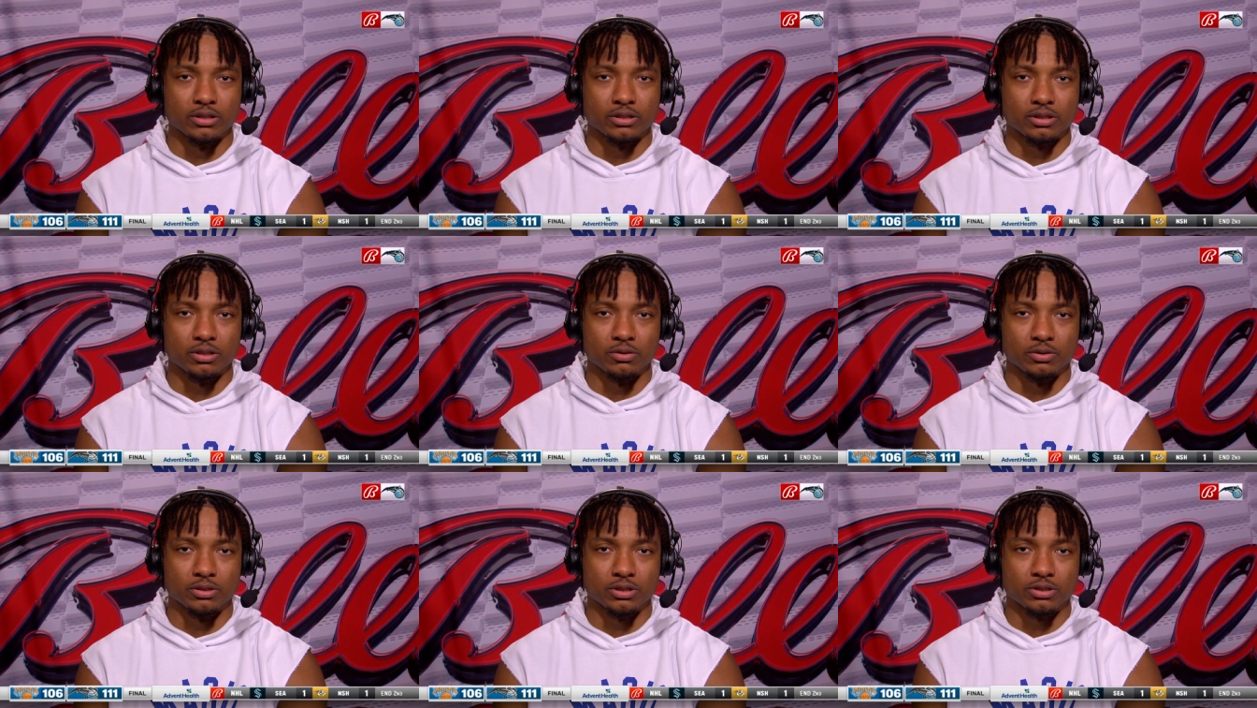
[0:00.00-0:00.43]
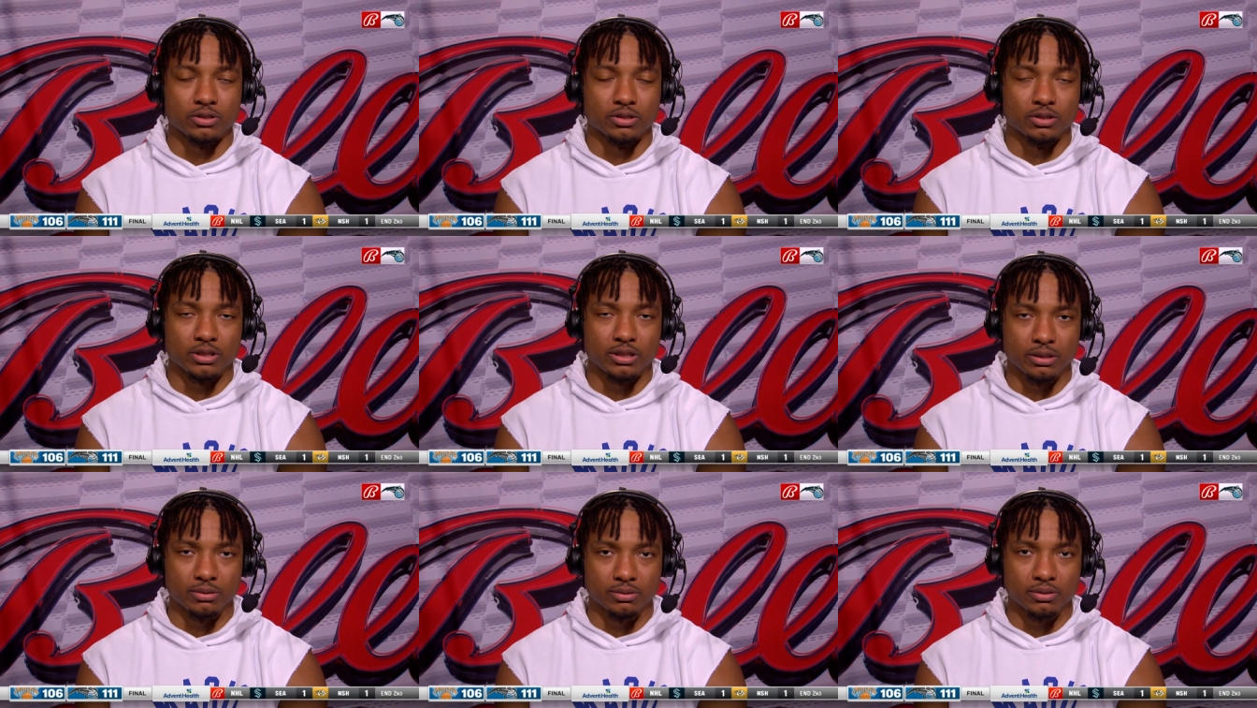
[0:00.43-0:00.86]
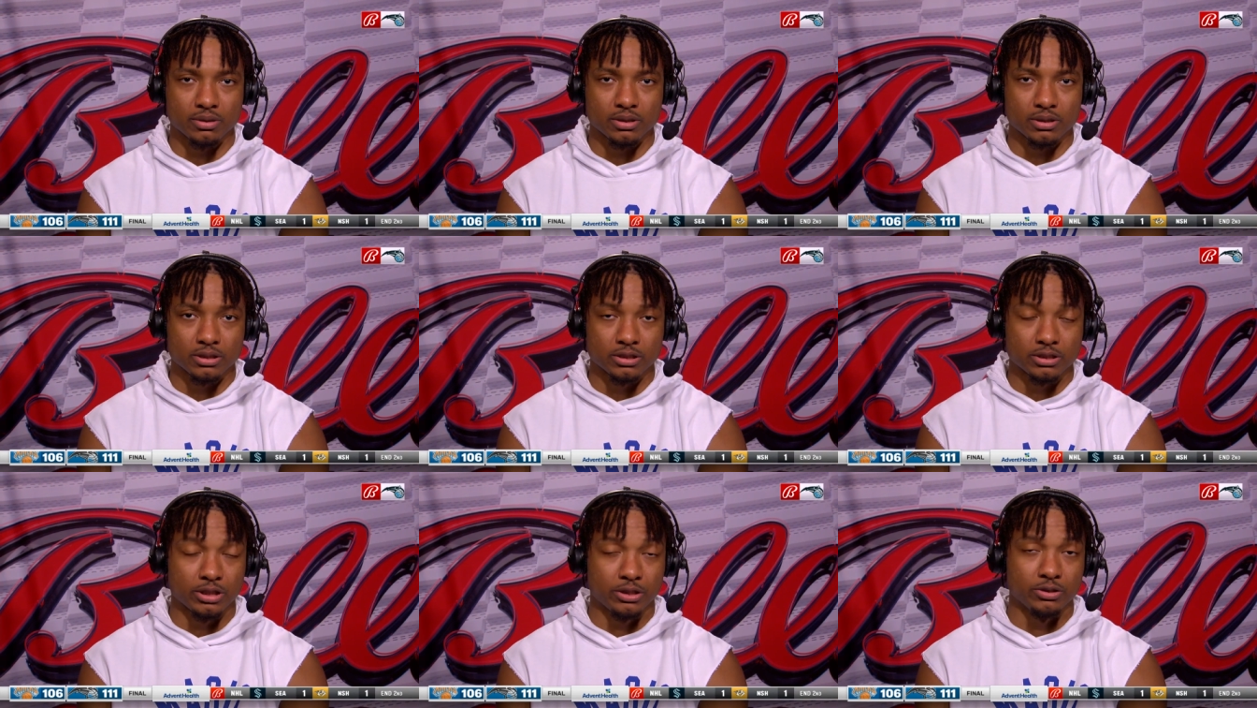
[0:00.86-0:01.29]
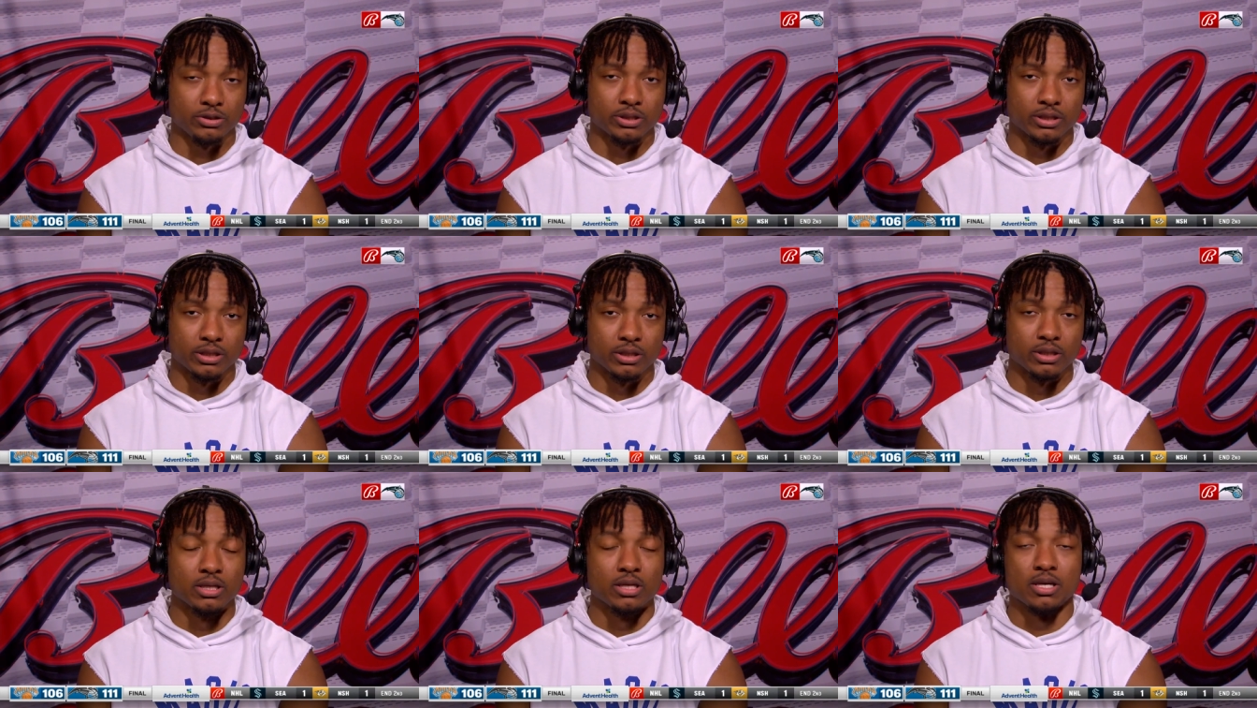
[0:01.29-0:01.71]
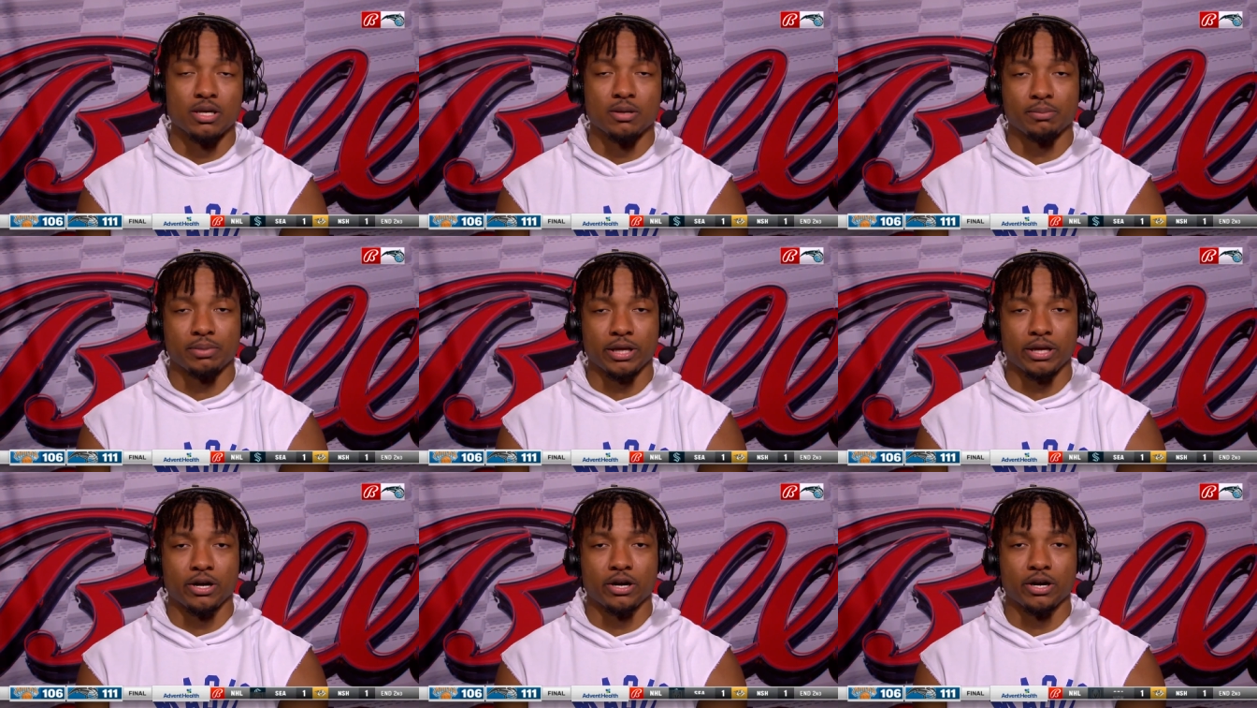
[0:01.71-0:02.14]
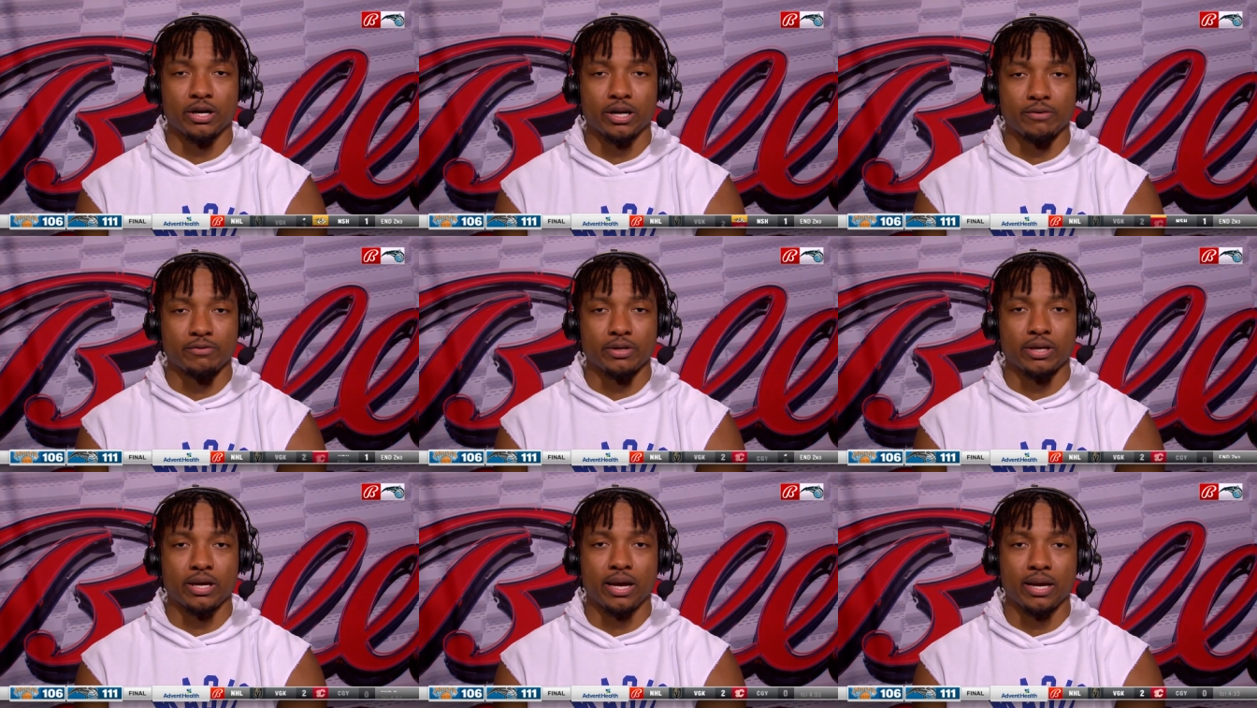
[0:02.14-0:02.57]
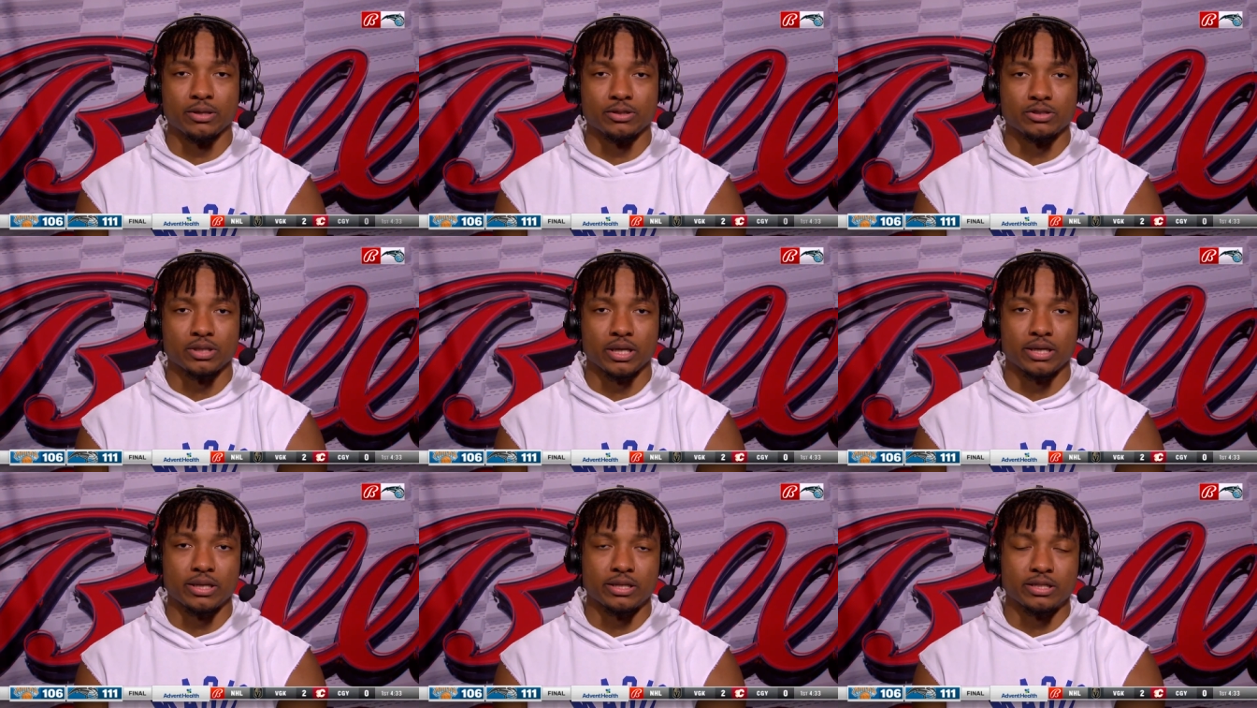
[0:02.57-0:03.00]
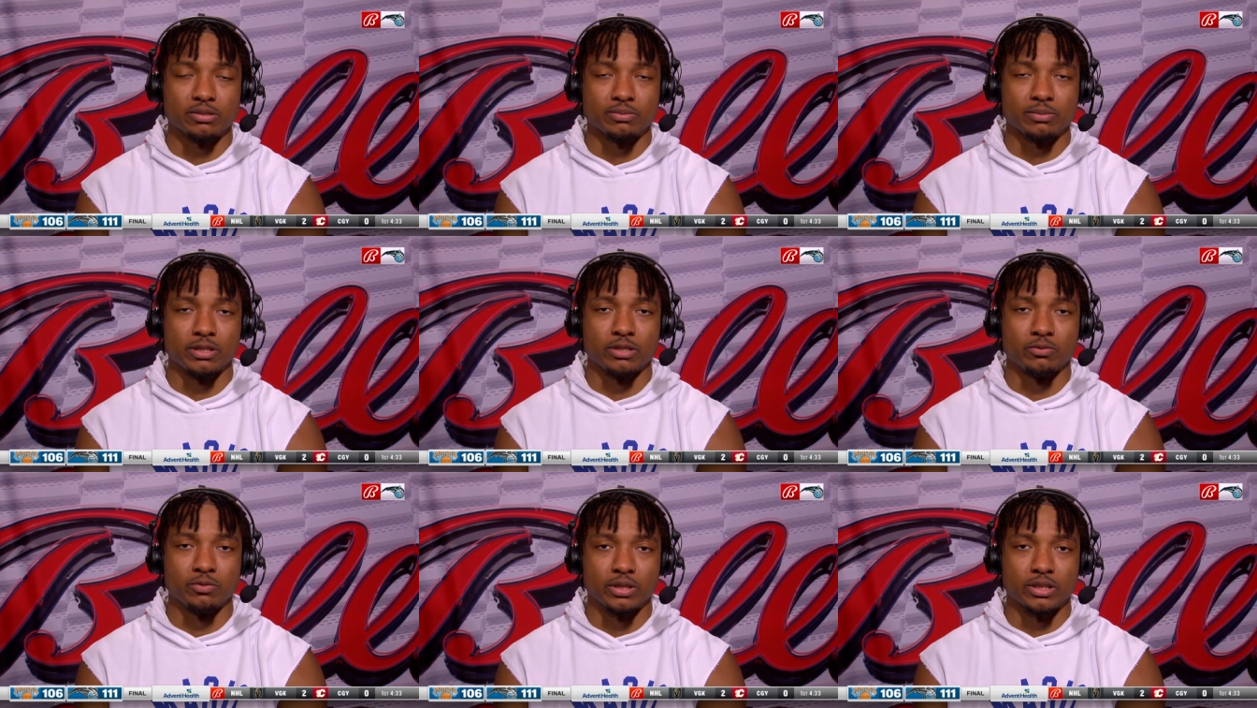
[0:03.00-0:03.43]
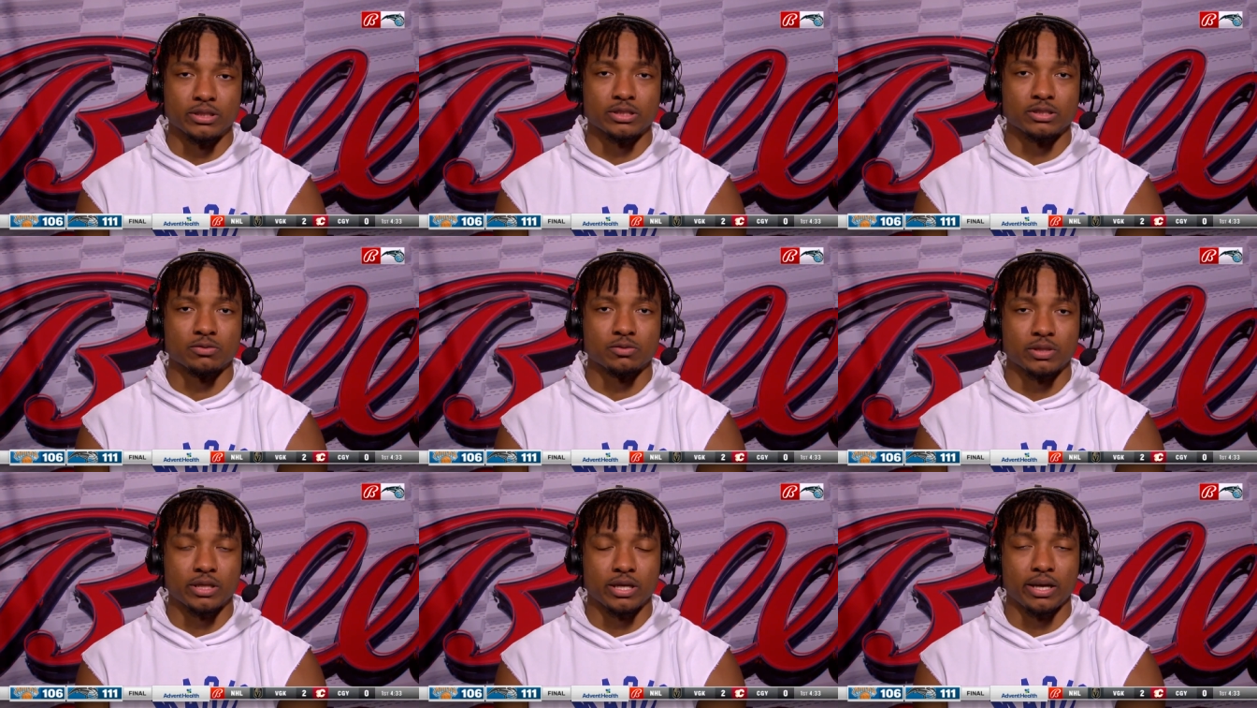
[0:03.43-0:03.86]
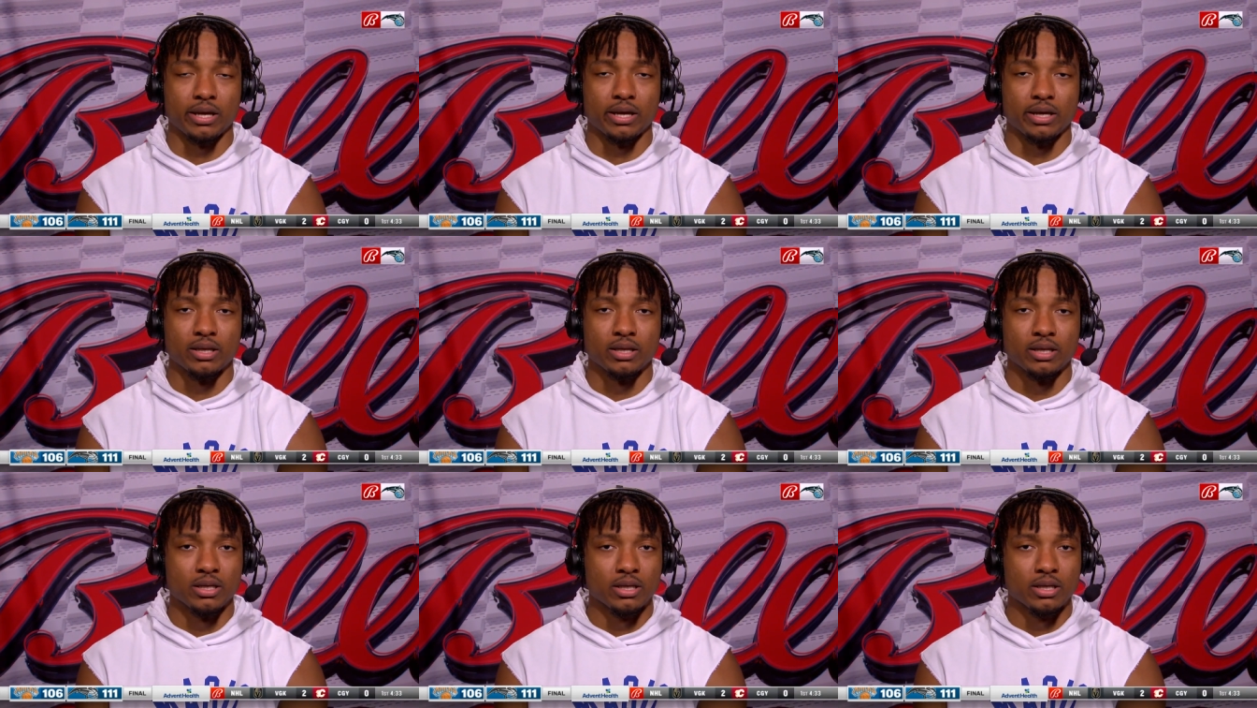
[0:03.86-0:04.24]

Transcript: So we're just going to continue to play hard every game, try to get as many wins as we can.